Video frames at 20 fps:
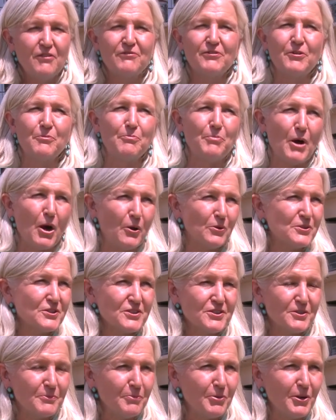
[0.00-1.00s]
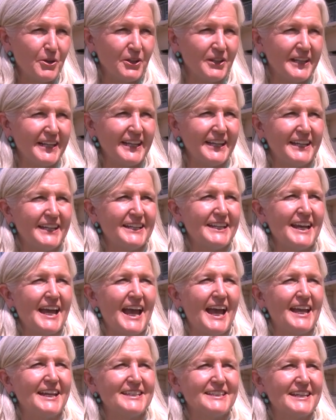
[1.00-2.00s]
for boats to pull in
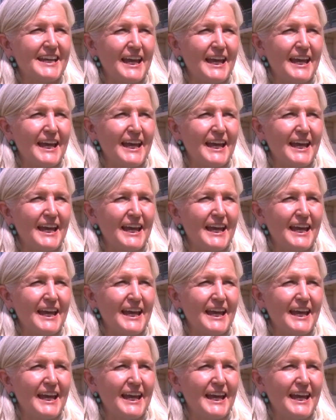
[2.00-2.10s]
and